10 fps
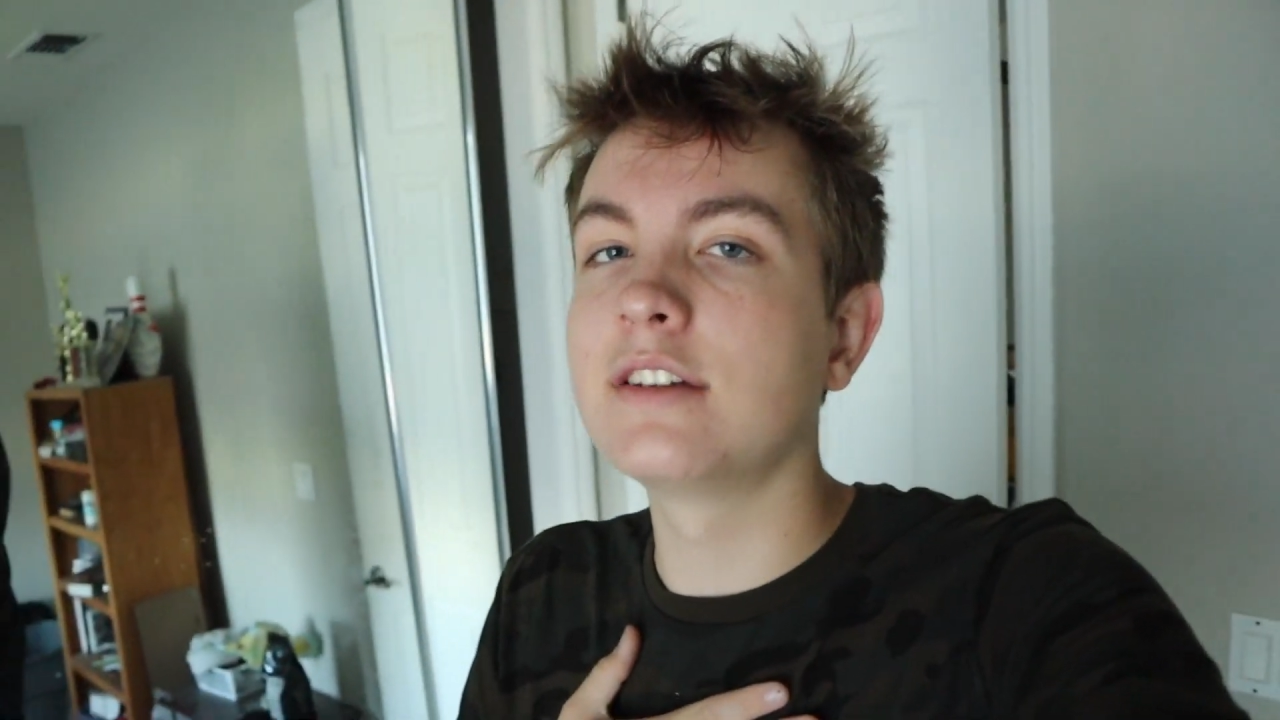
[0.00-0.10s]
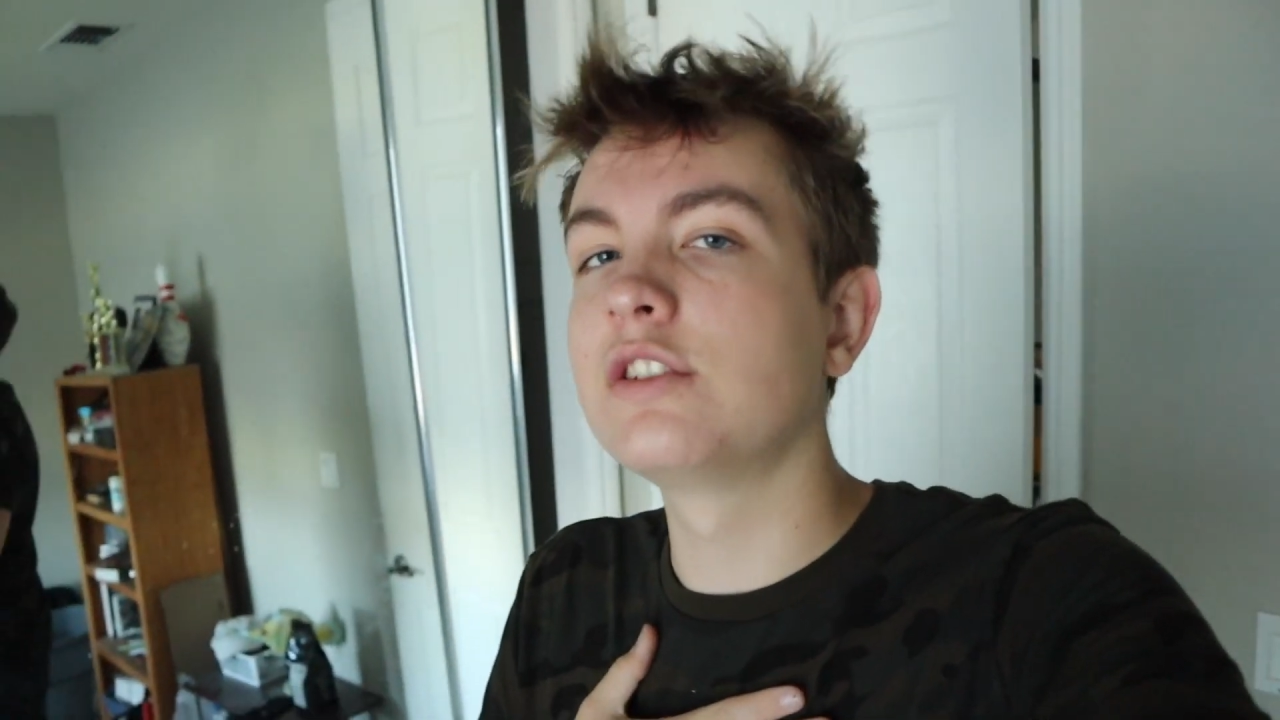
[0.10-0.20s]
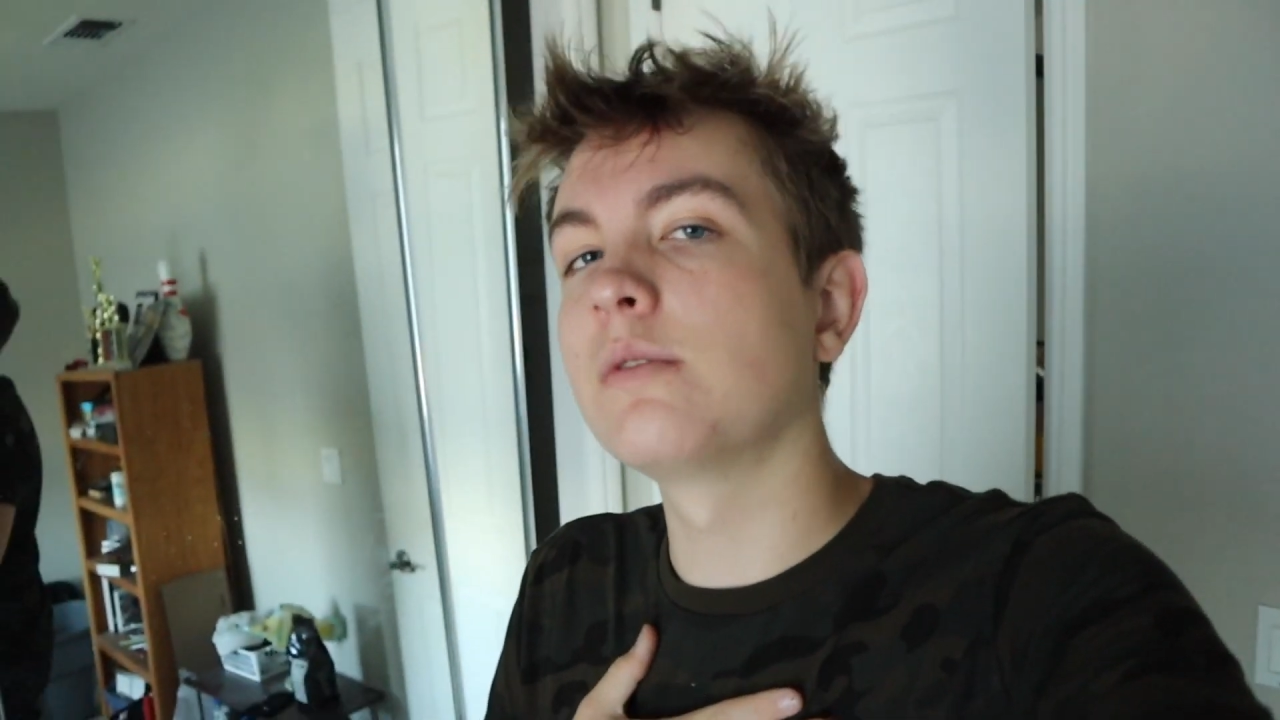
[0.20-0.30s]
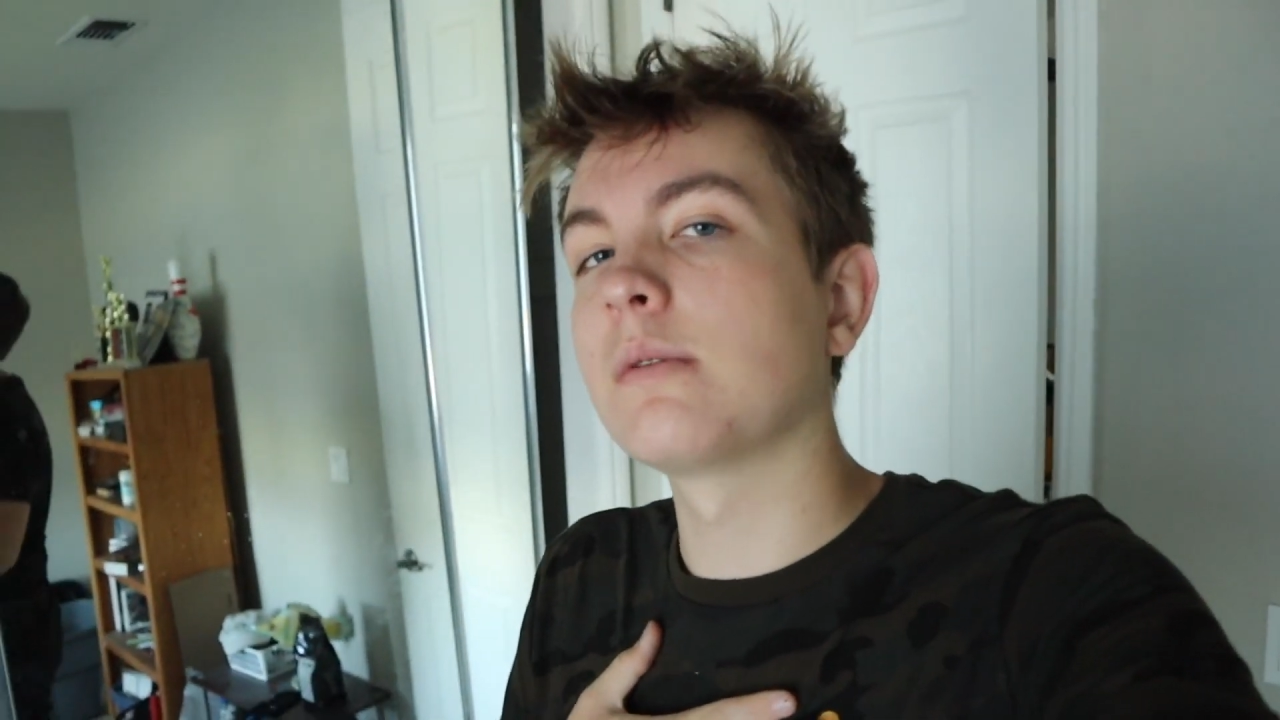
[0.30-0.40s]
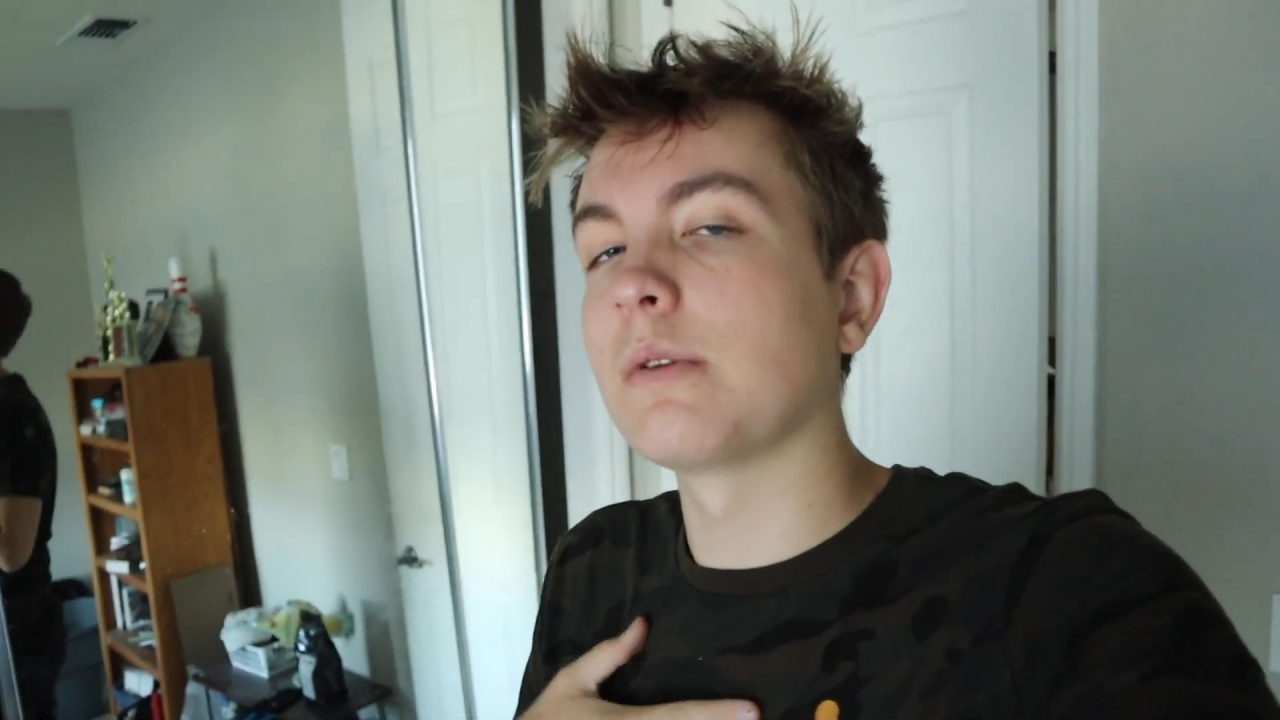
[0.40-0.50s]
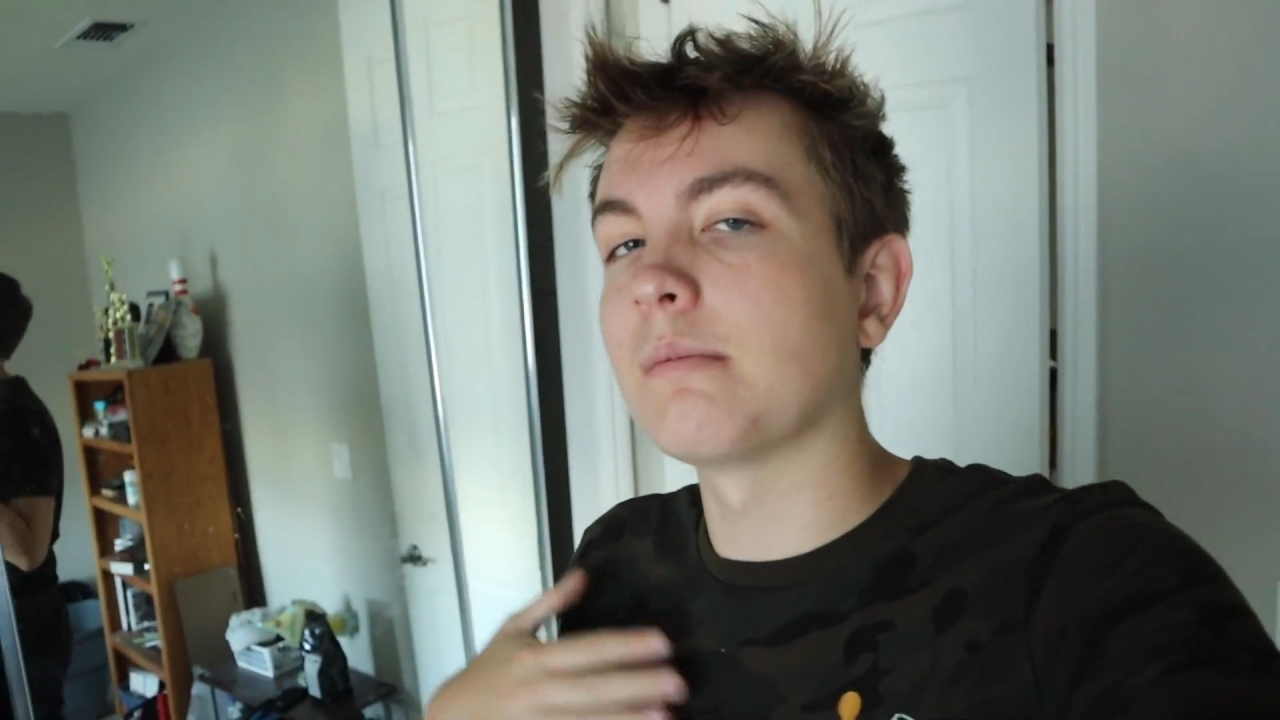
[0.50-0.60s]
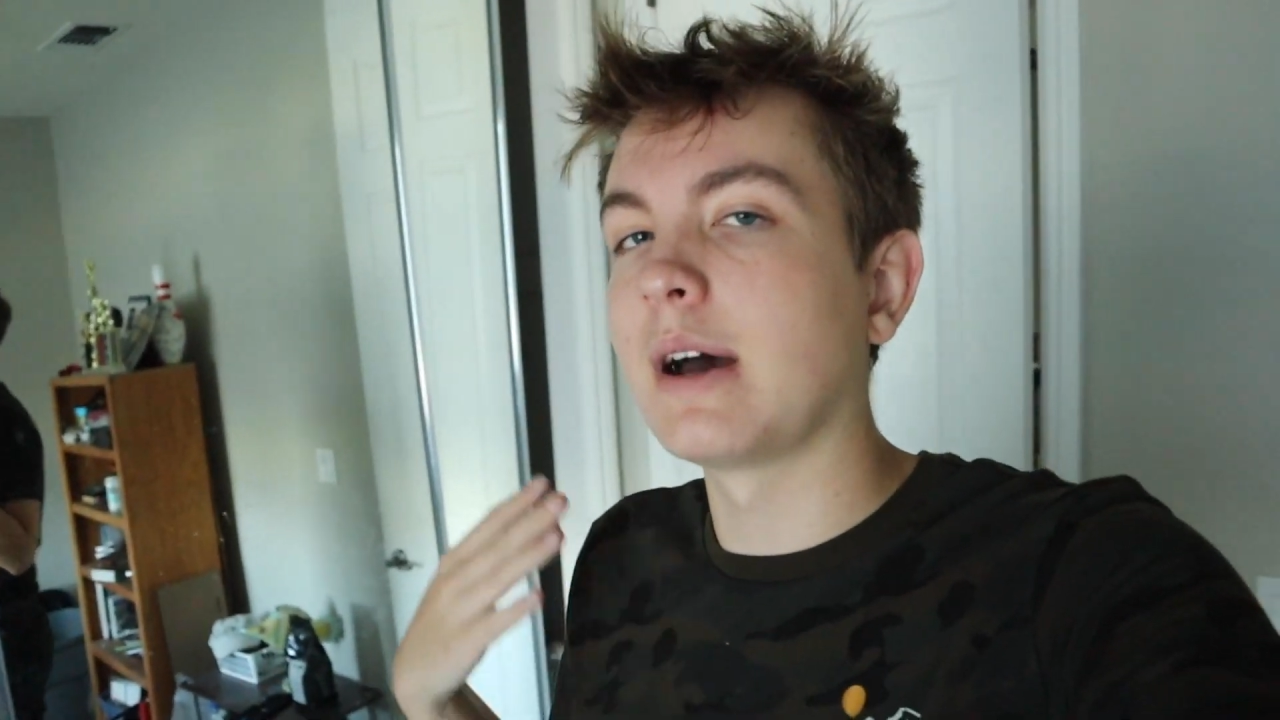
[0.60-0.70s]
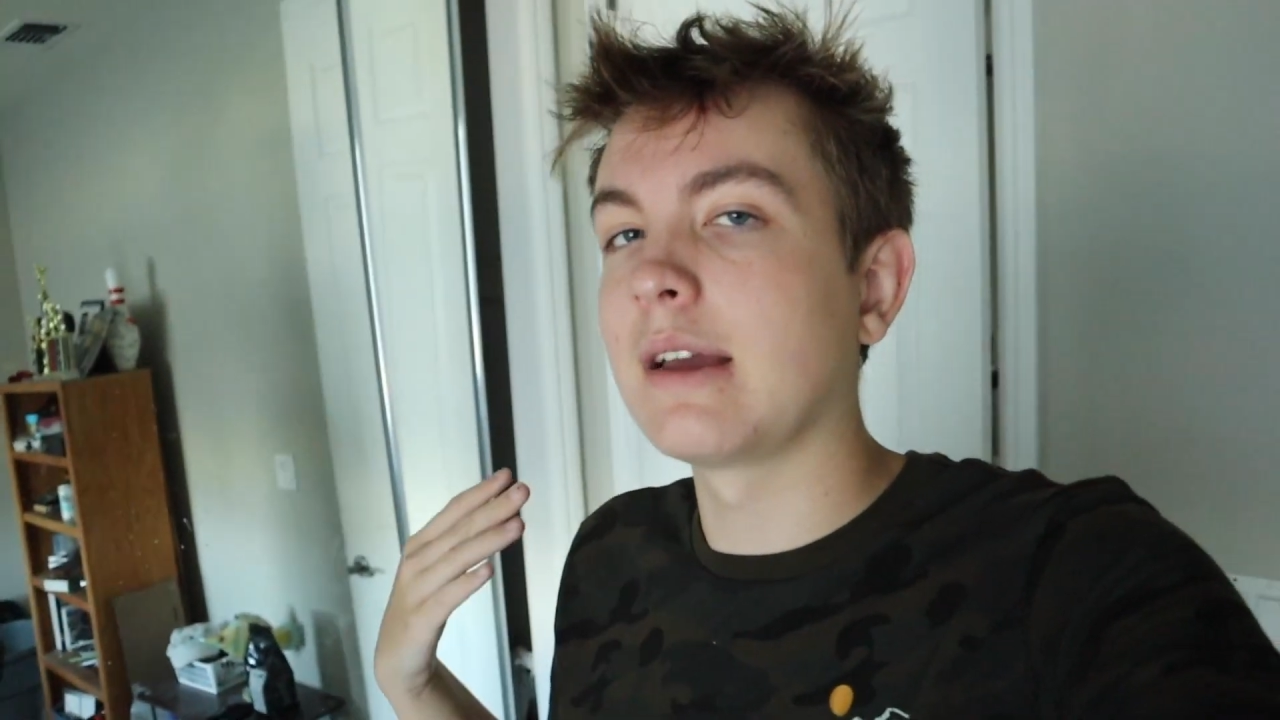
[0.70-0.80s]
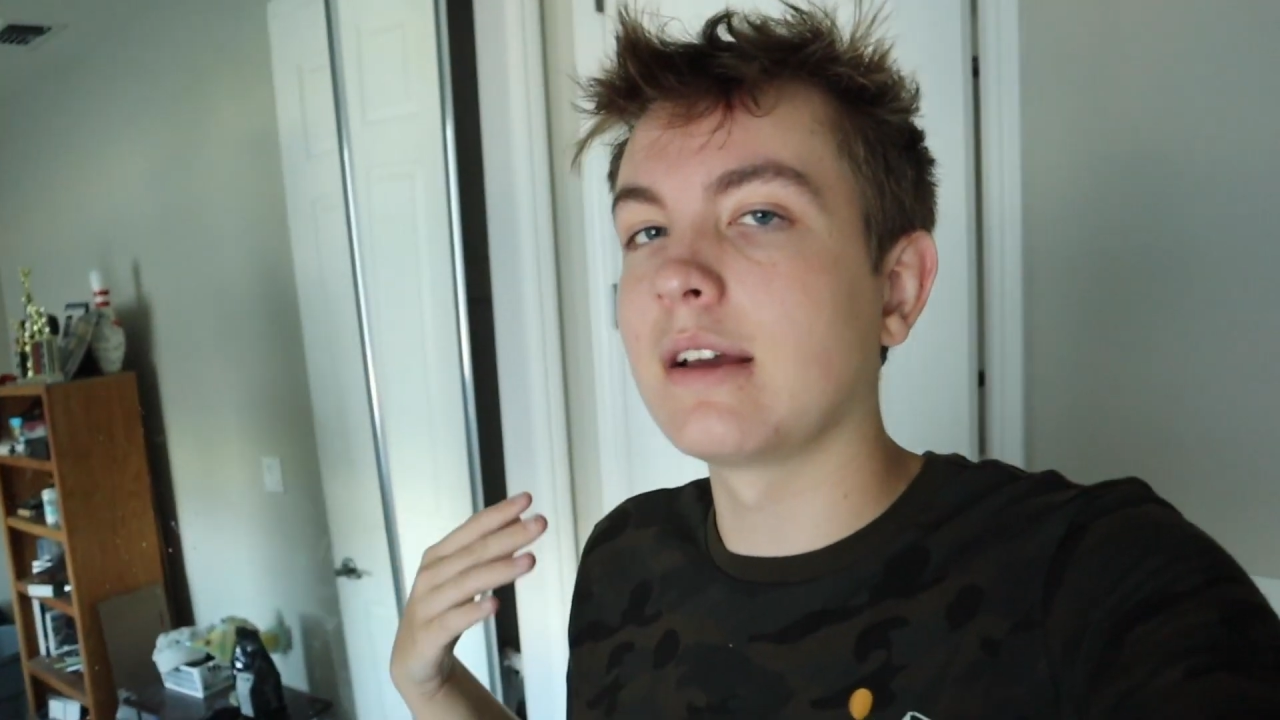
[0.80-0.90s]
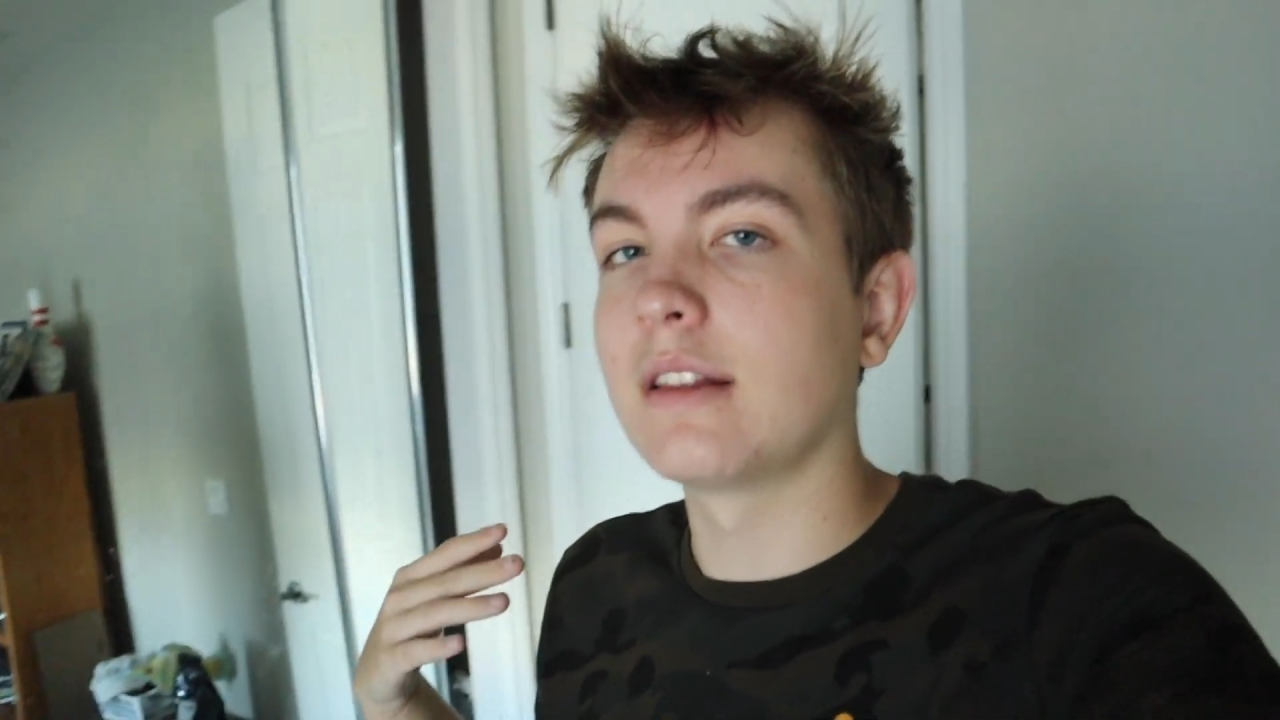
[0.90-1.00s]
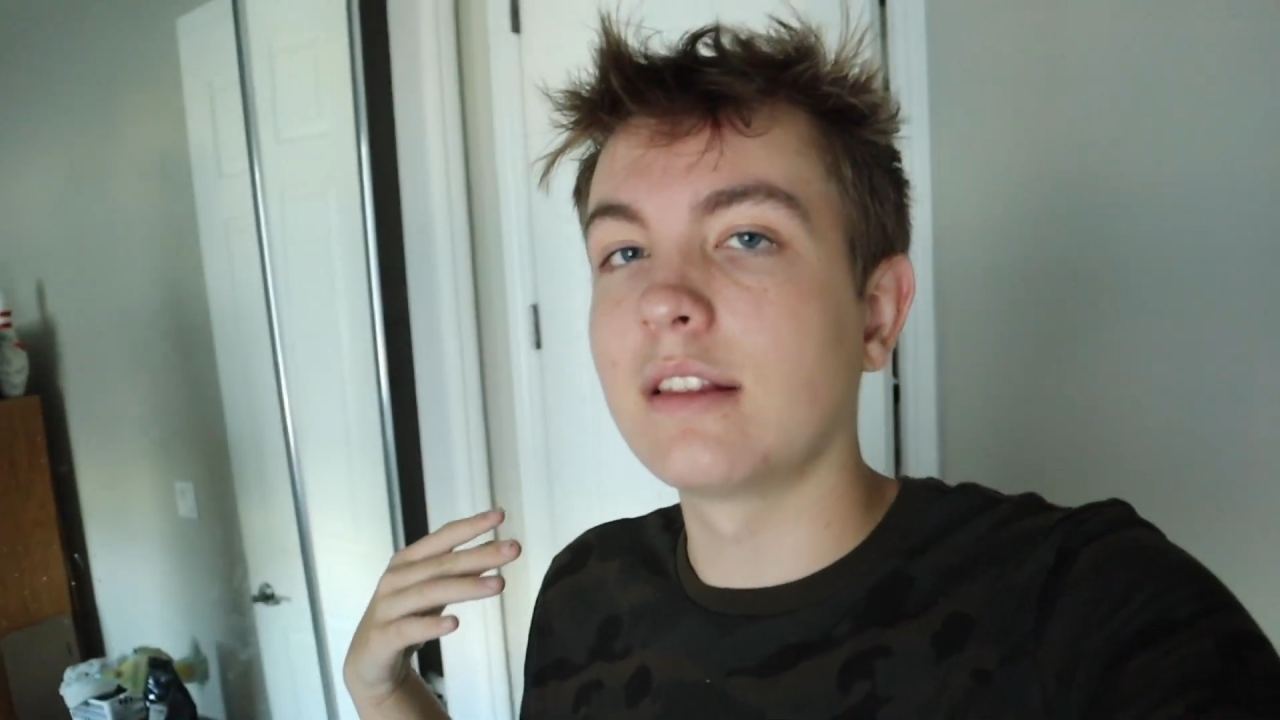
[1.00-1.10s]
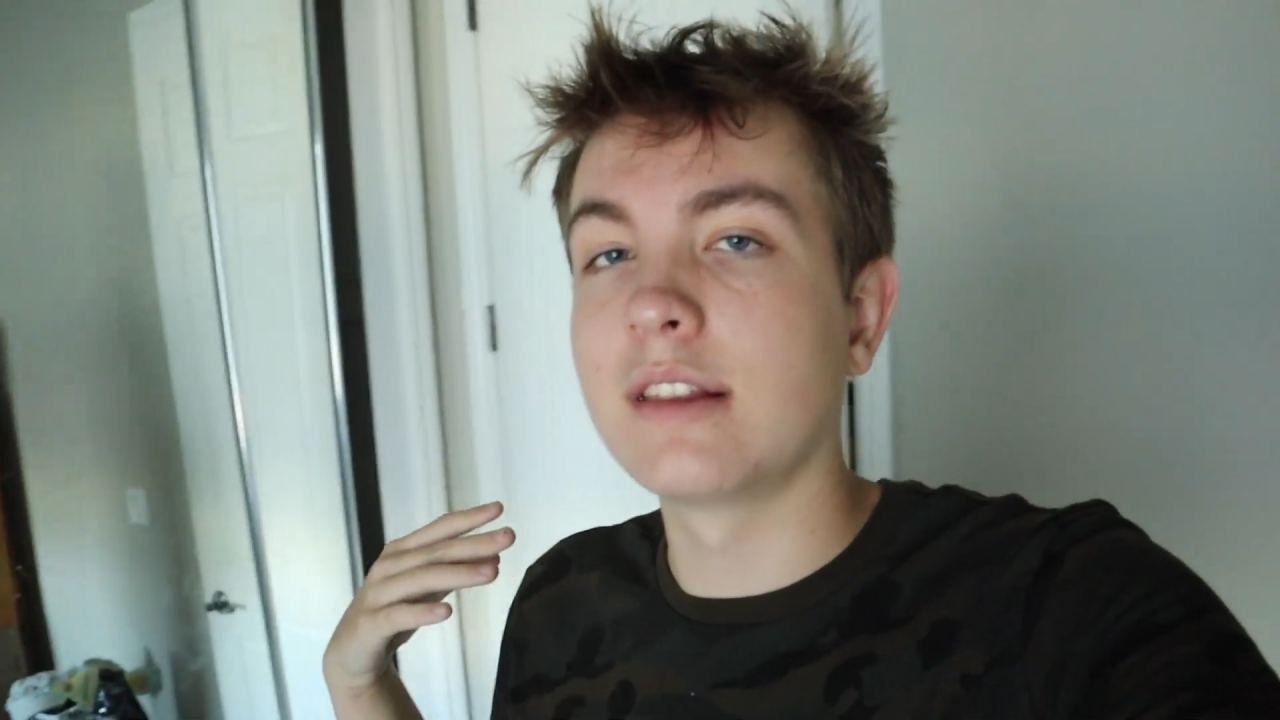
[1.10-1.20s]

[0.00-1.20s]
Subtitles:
do it with my